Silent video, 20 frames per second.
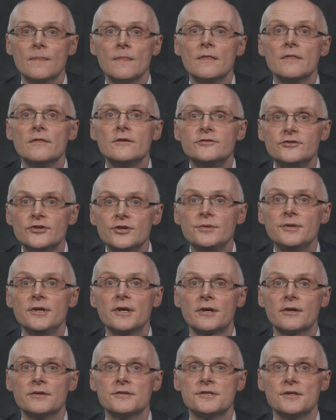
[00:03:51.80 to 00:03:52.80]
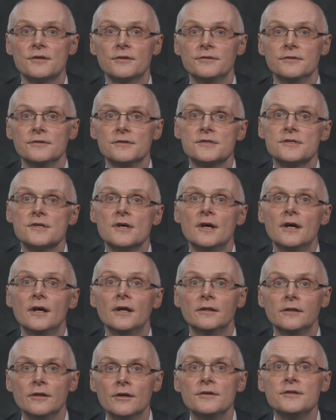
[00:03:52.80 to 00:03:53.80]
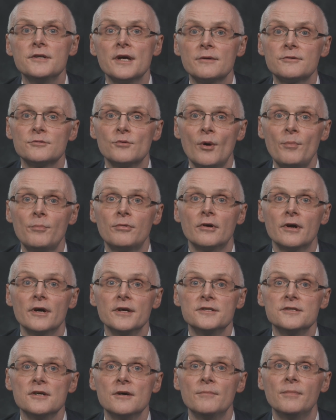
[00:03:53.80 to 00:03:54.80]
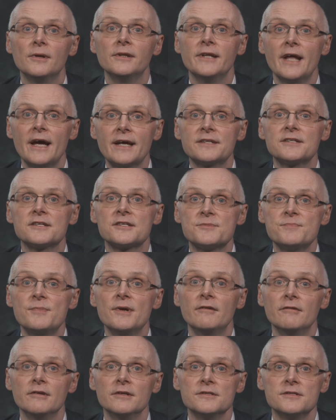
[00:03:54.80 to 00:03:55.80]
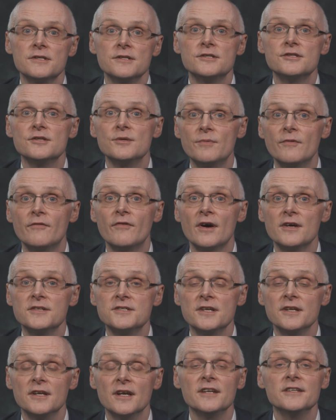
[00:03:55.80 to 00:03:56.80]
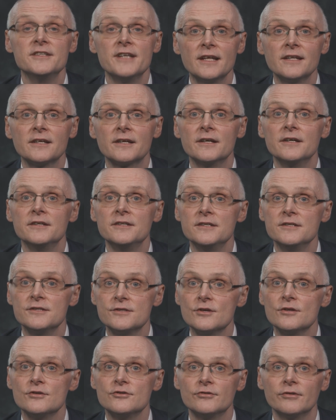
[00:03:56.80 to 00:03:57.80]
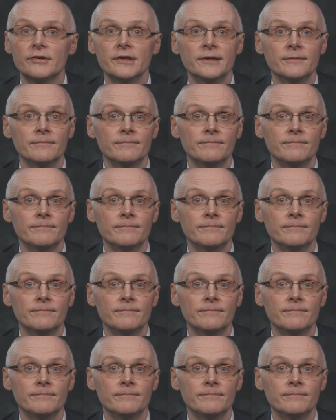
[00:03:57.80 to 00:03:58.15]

The junior consultants had learned how to operate but lacked experience in supervising and delegating surgery.